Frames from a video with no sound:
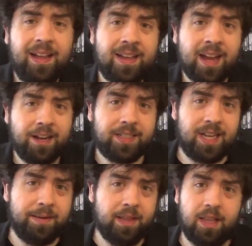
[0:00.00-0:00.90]

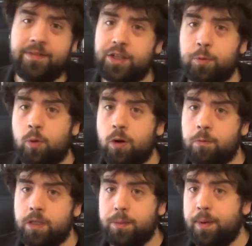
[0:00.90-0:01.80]
Kaguya-sama, Love is War,
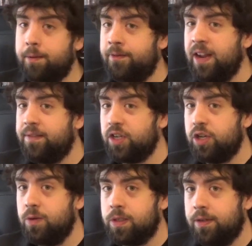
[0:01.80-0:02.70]
was one of my favorite
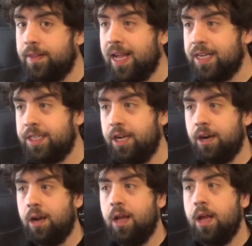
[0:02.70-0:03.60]
shows of last
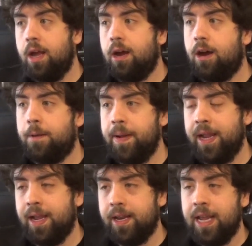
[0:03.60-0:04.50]
year,
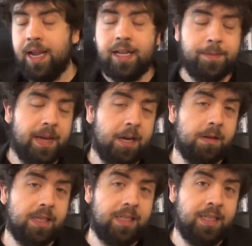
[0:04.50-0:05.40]
and it's back
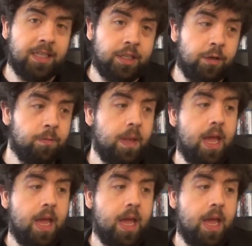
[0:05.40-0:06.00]
with the season 2.